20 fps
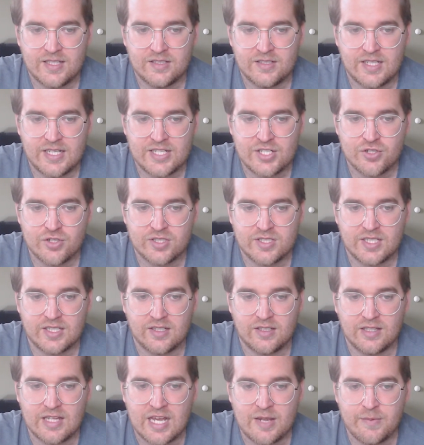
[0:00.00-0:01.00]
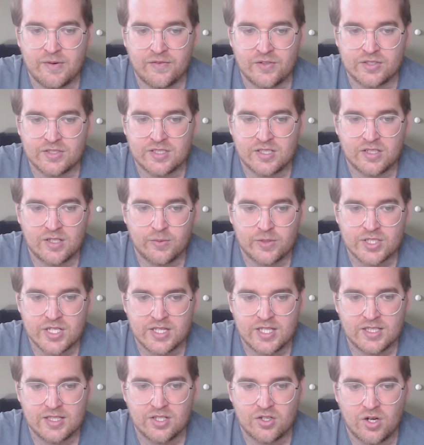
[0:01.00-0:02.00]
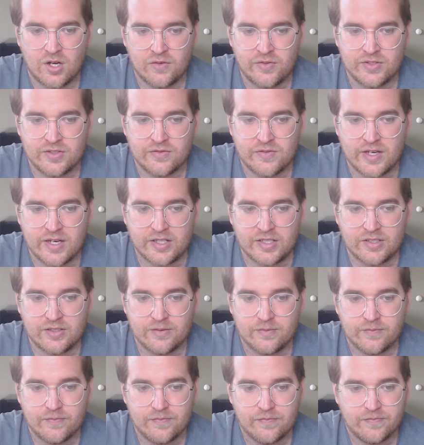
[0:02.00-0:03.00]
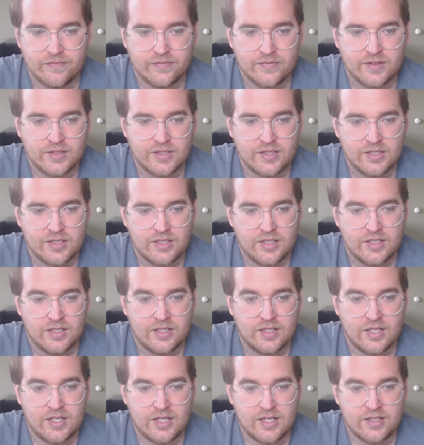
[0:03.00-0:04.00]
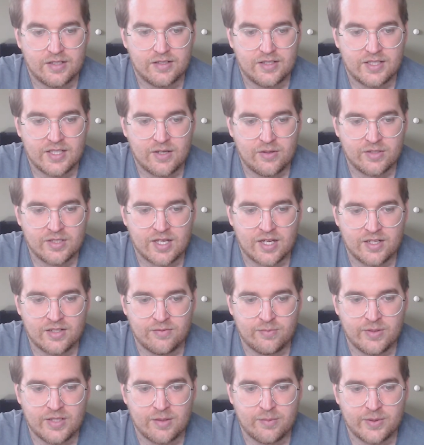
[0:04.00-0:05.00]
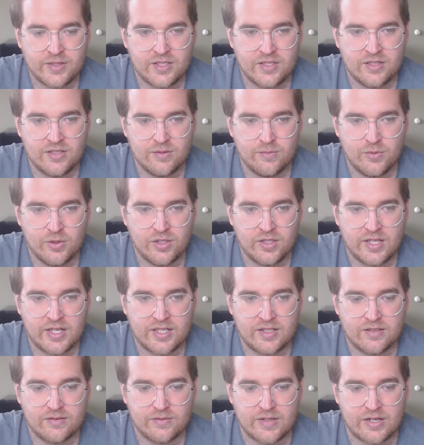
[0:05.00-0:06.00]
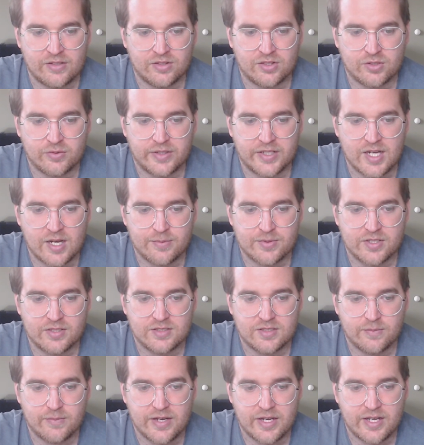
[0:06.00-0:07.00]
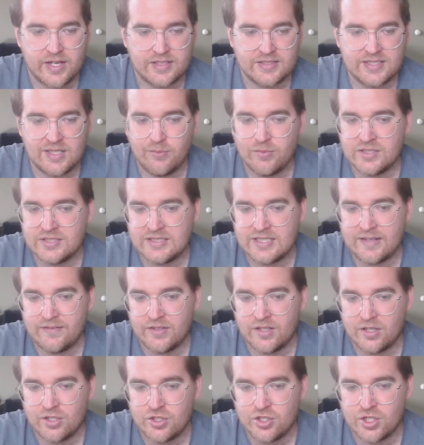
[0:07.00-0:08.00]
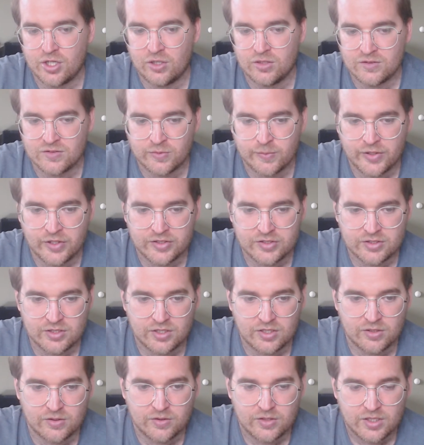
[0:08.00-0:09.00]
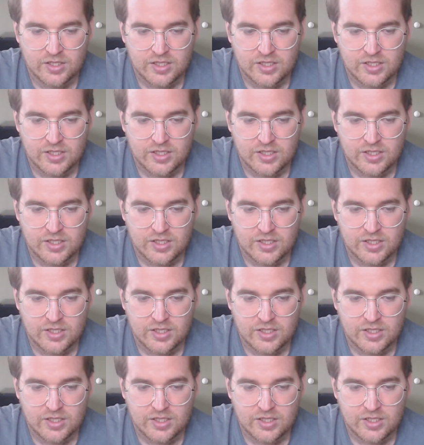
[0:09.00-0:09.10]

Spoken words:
Interesting alignment versatility, which I think the Dolphins value. And that would kind of be it. But then they're more like round 3 options in my eyes. Same with Savion Jones from LSU.